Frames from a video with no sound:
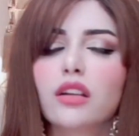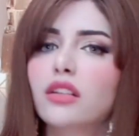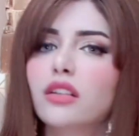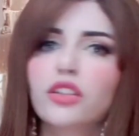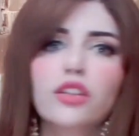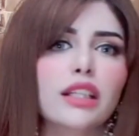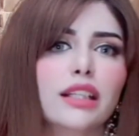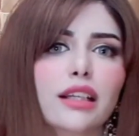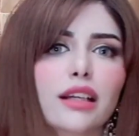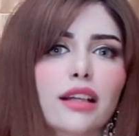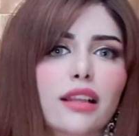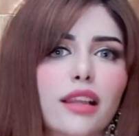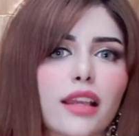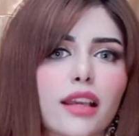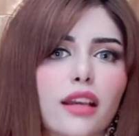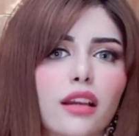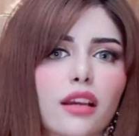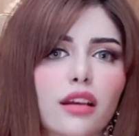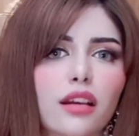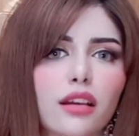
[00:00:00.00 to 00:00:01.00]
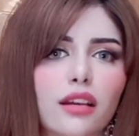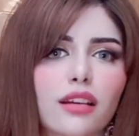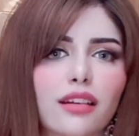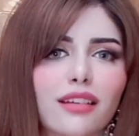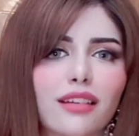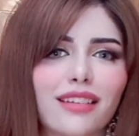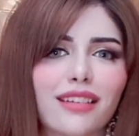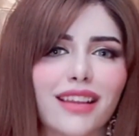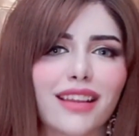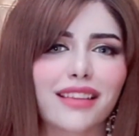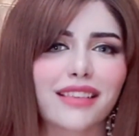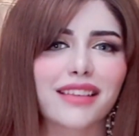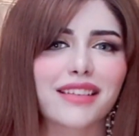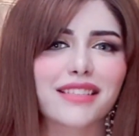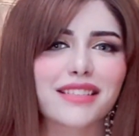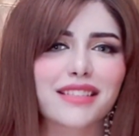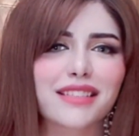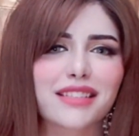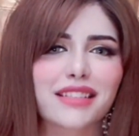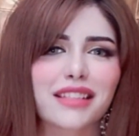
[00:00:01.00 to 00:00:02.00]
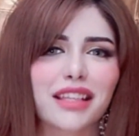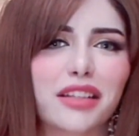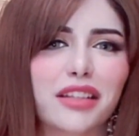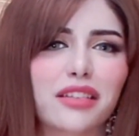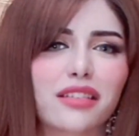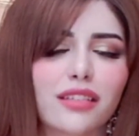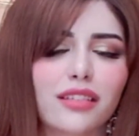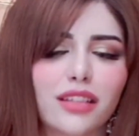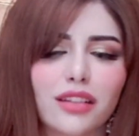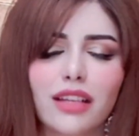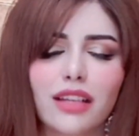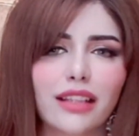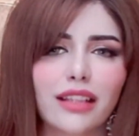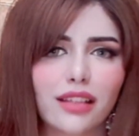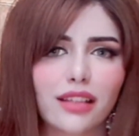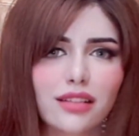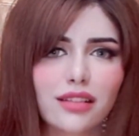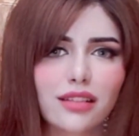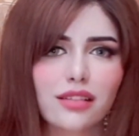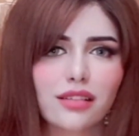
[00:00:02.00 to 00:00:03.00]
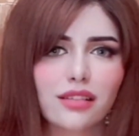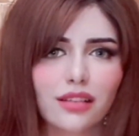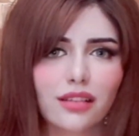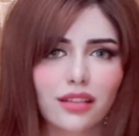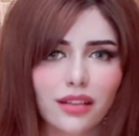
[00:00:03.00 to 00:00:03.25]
you're gonna click like this. Like, you know, like this.